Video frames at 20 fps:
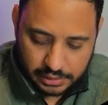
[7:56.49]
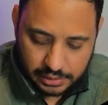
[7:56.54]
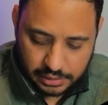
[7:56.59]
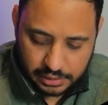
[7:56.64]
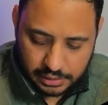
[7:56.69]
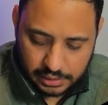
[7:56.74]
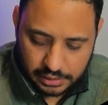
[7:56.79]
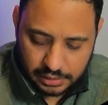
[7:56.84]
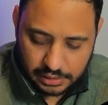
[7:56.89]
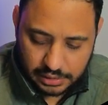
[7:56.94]

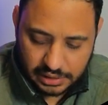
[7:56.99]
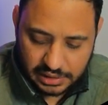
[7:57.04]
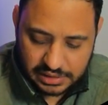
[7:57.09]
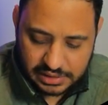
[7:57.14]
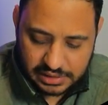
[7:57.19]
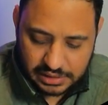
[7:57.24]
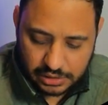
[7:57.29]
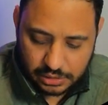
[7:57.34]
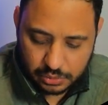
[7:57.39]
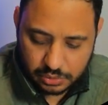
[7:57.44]
Uh,
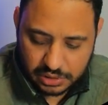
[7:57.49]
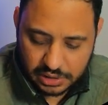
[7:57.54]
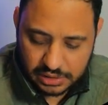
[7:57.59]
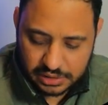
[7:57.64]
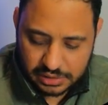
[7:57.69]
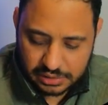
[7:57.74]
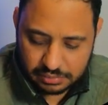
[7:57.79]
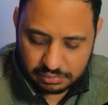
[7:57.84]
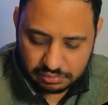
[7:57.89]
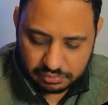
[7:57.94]
let's see, you
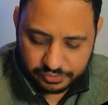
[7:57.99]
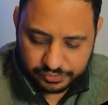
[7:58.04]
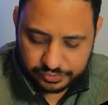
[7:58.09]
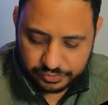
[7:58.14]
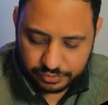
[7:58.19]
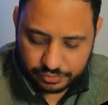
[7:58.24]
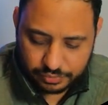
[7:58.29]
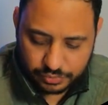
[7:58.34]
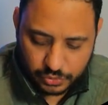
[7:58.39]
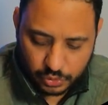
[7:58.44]
can
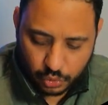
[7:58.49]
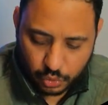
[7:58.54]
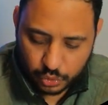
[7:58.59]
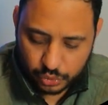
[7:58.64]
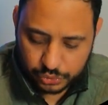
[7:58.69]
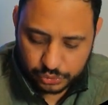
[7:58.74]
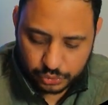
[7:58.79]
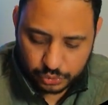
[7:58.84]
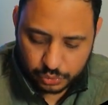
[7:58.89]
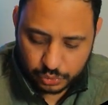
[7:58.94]

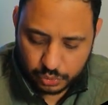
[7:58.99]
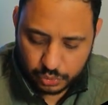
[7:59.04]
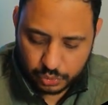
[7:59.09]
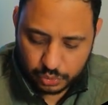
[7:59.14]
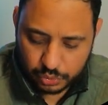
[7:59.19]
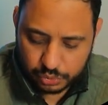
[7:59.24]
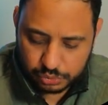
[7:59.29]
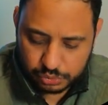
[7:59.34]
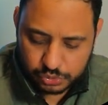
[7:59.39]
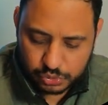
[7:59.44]
go
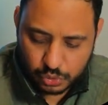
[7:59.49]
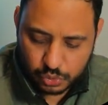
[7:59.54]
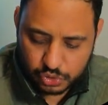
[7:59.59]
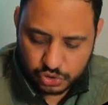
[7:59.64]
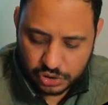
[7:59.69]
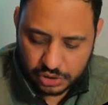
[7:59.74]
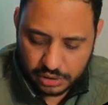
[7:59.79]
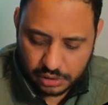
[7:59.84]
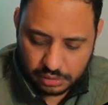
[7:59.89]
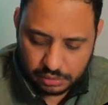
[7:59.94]
through
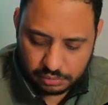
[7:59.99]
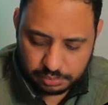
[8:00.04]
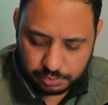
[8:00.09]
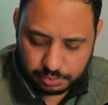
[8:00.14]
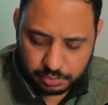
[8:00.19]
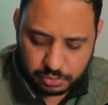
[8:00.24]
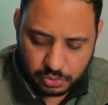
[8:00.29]
social,